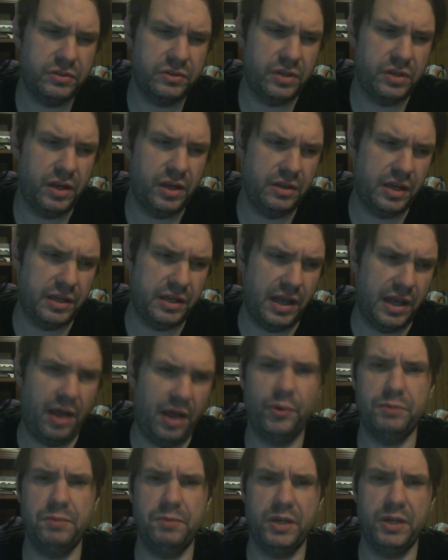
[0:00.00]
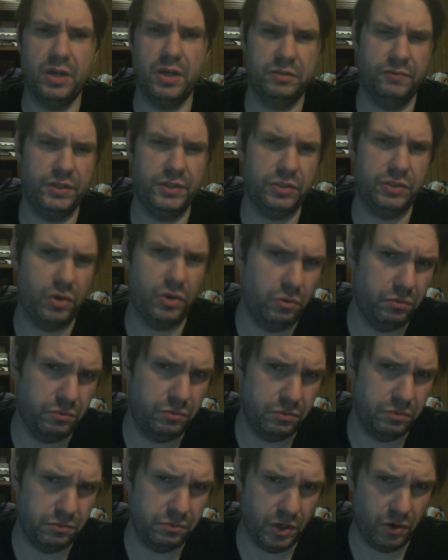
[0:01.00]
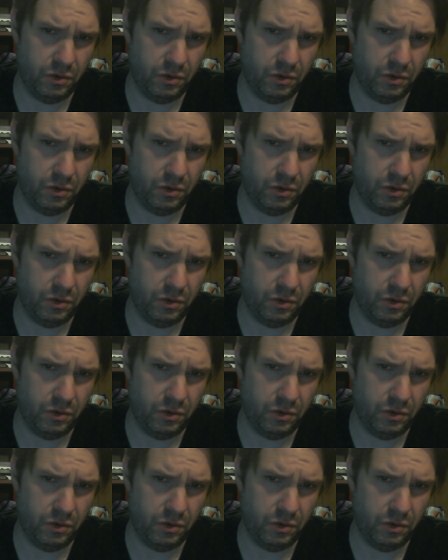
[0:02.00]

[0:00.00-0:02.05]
saying that was because of his own,